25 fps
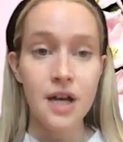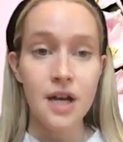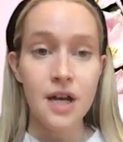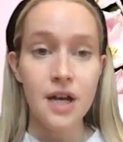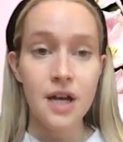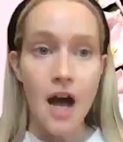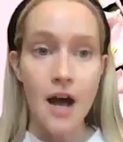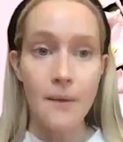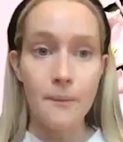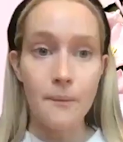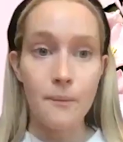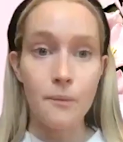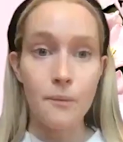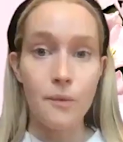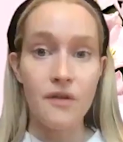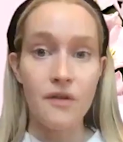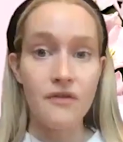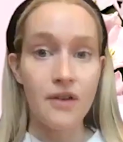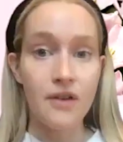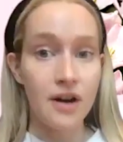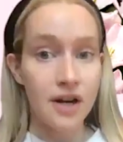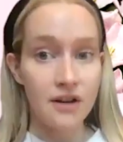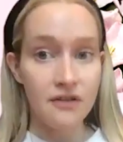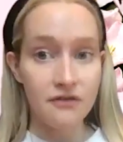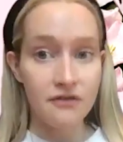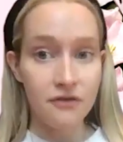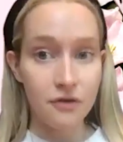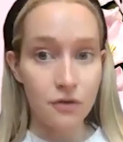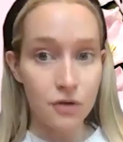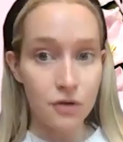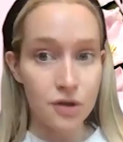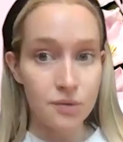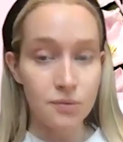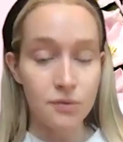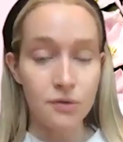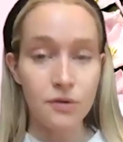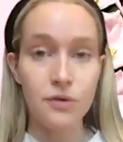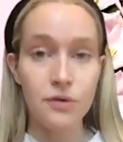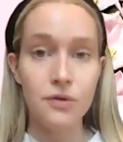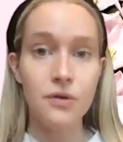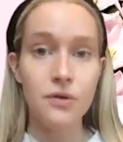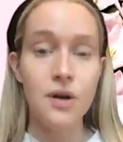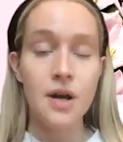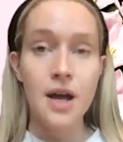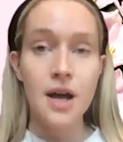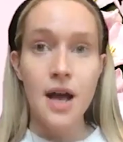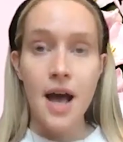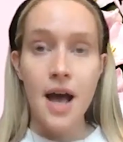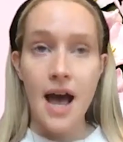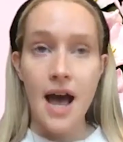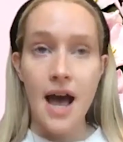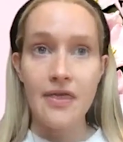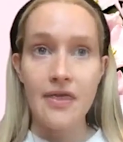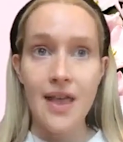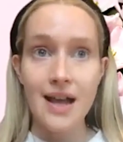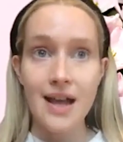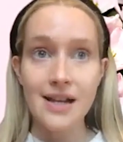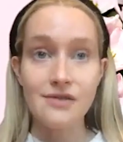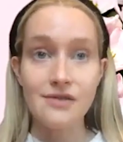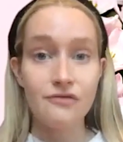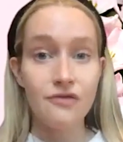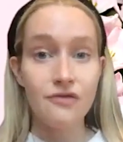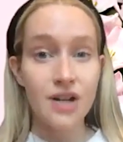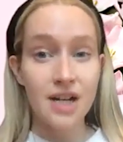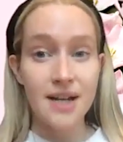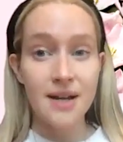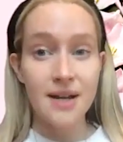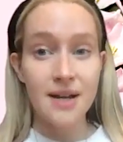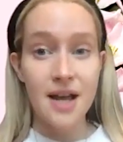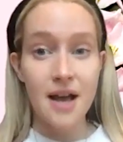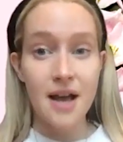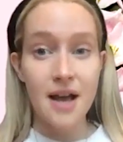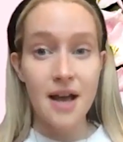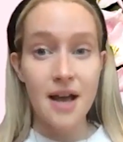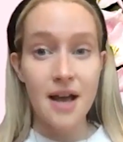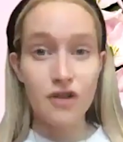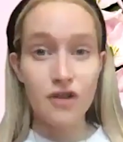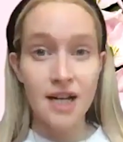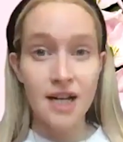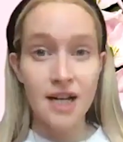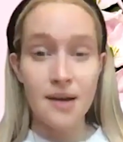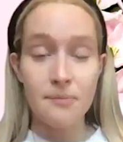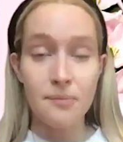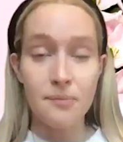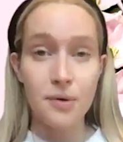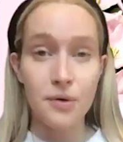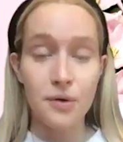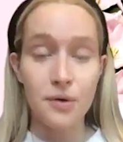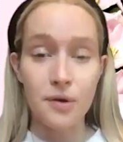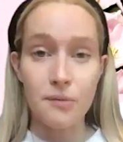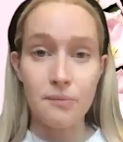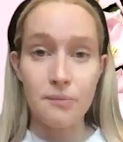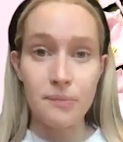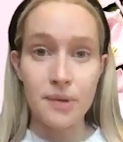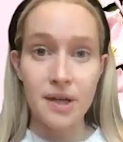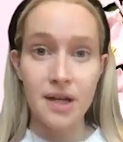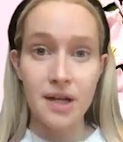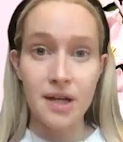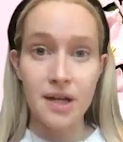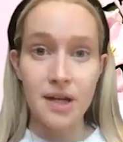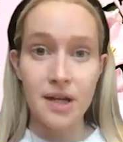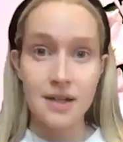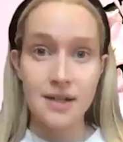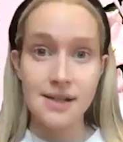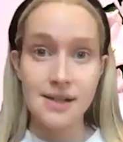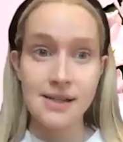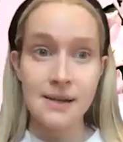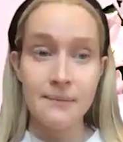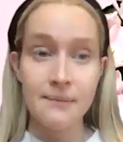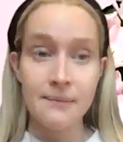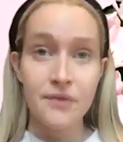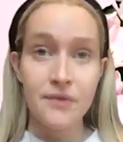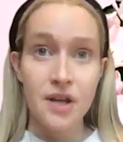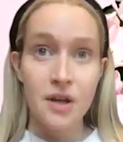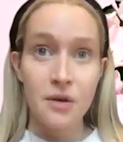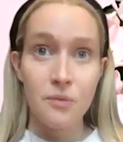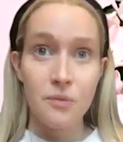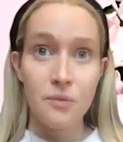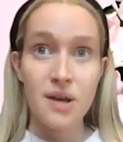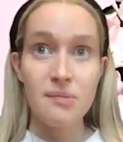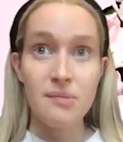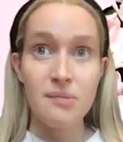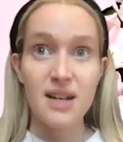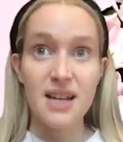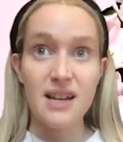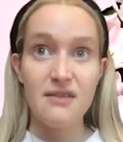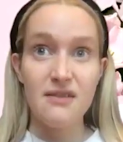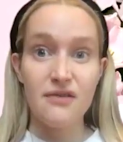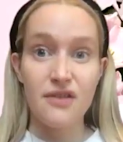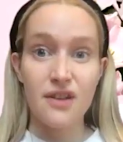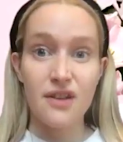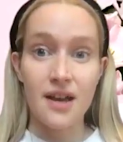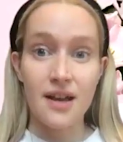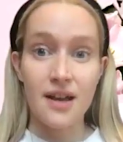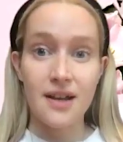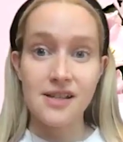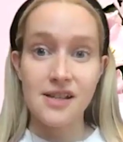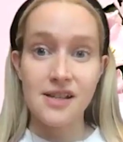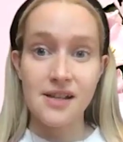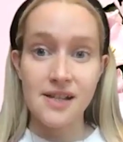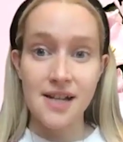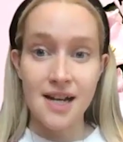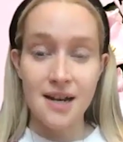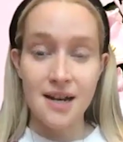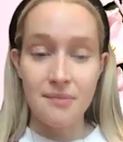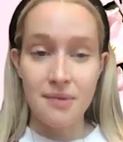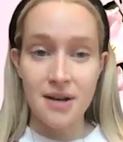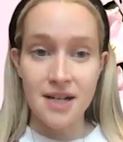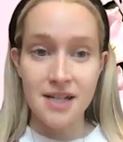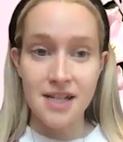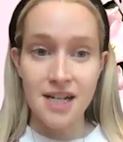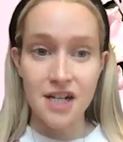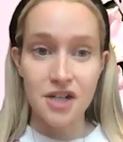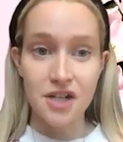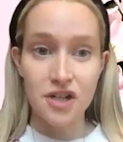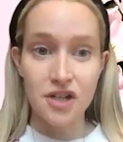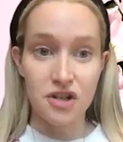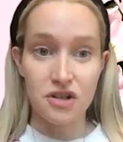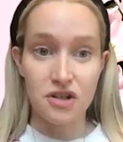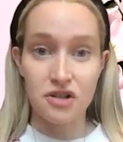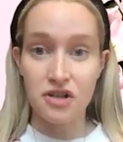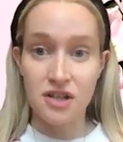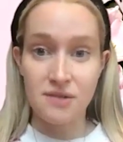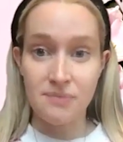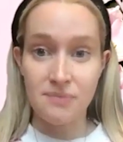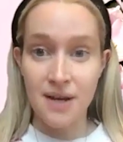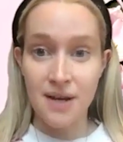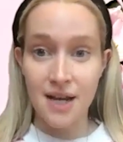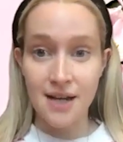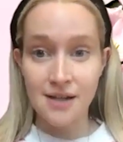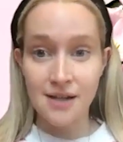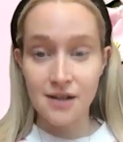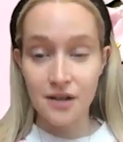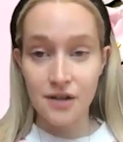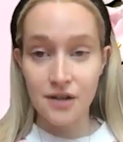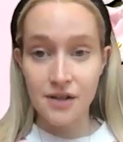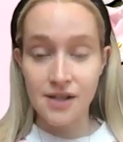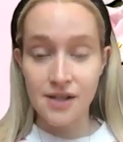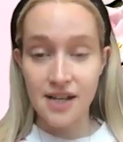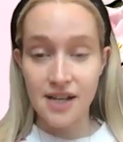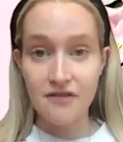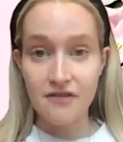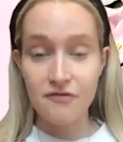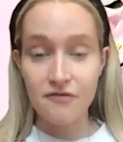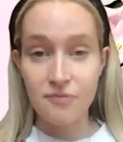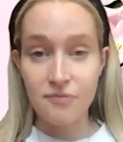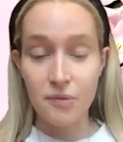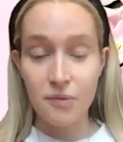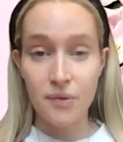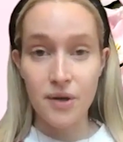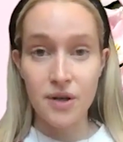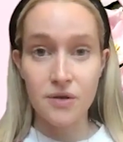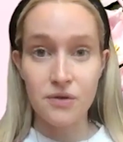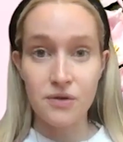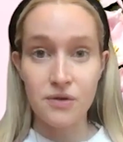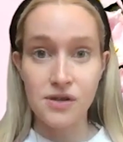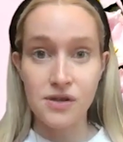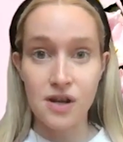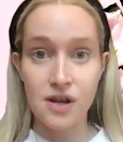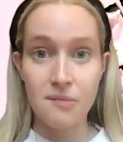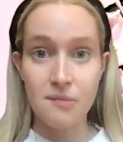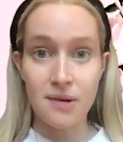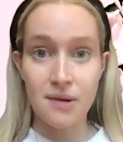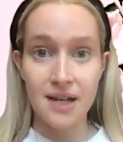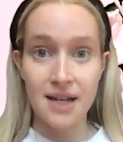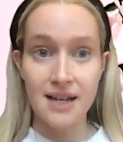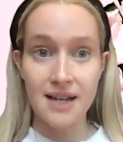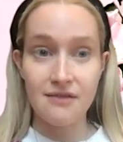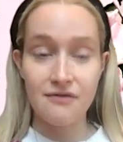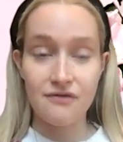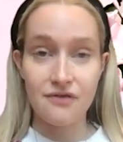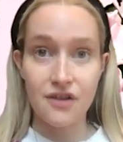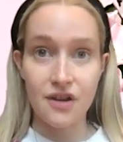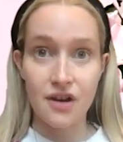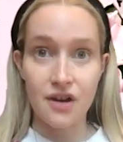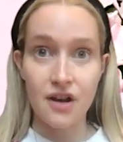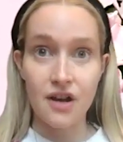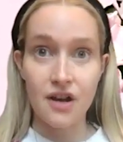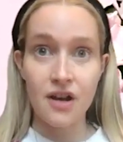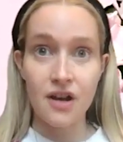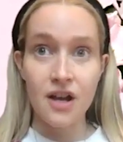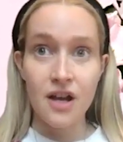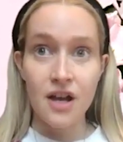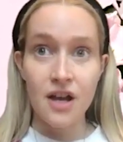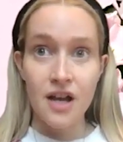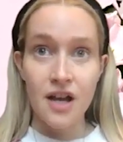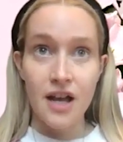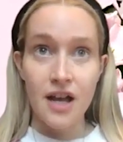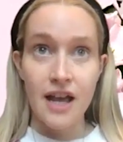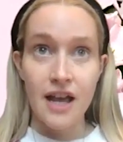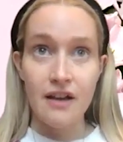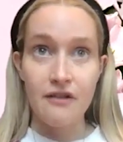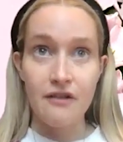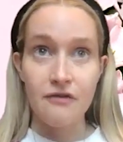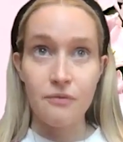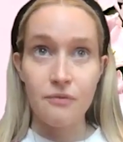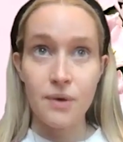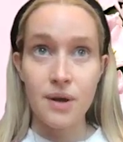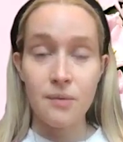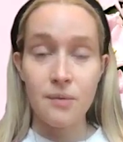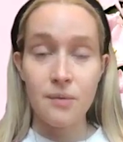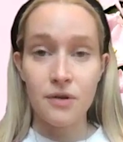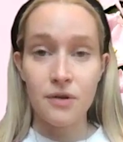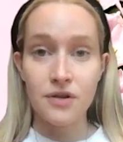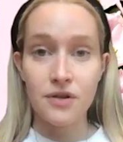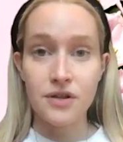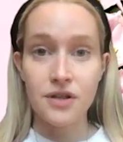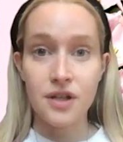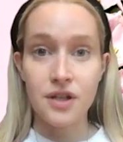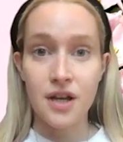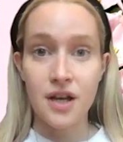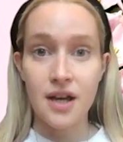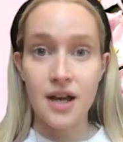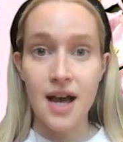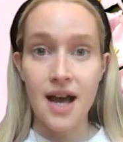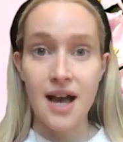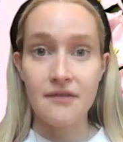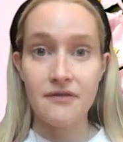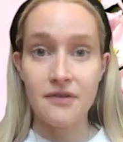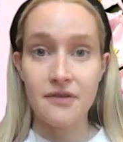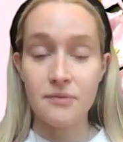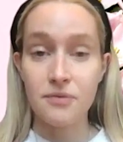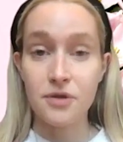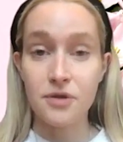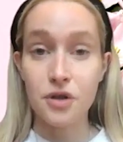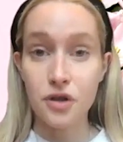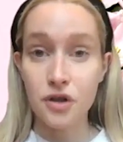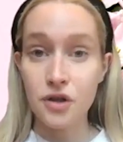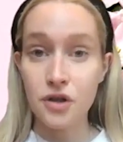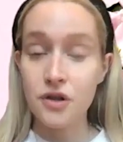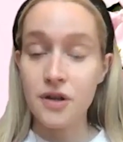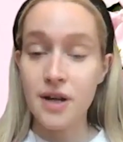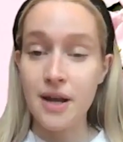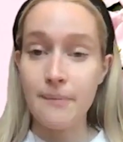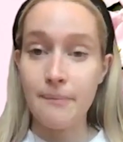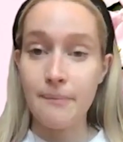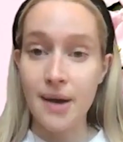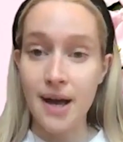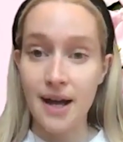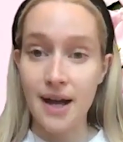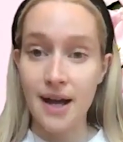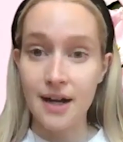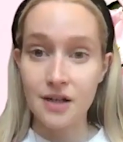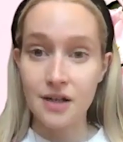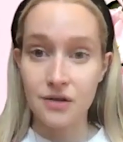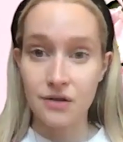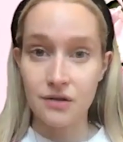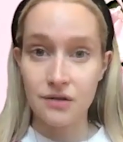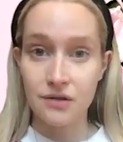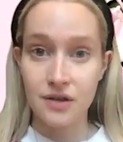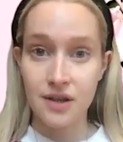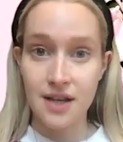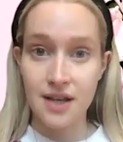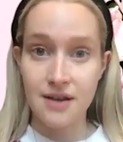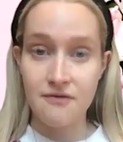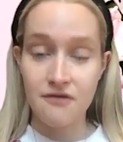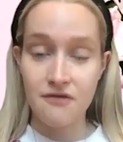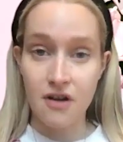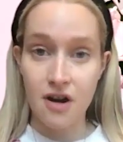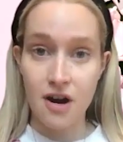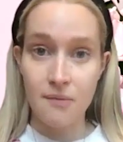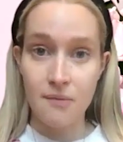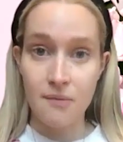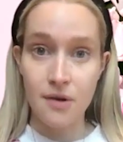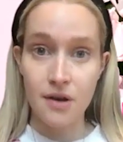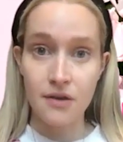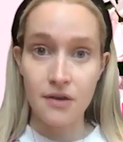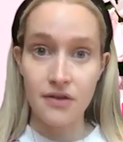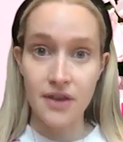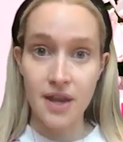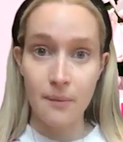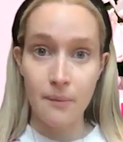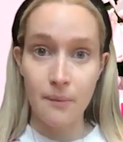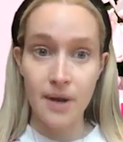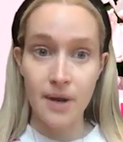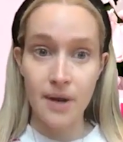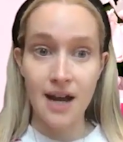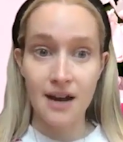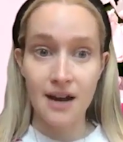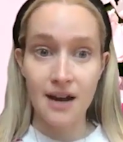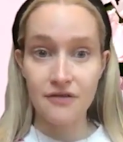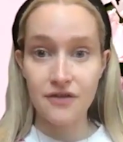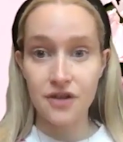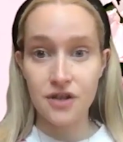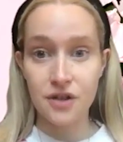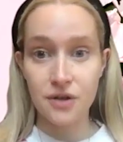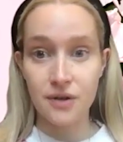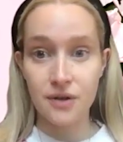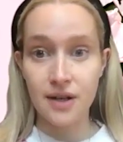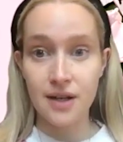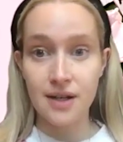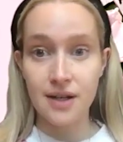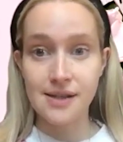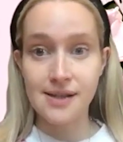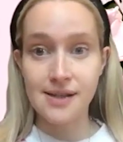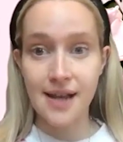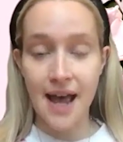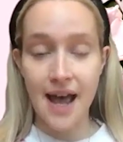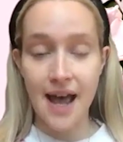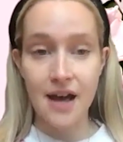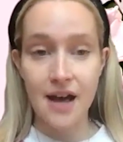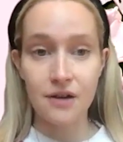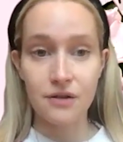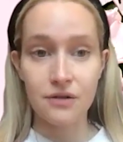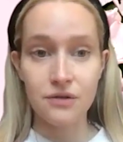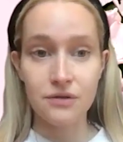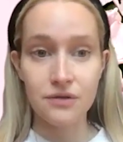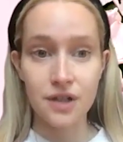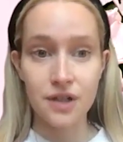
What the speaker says: We're very affordable. And that's really, really important because we believe that sustainability shouldn't just be exclusive, but we also believe that if we want to have a true impact on the environment, then we have to do it at scale.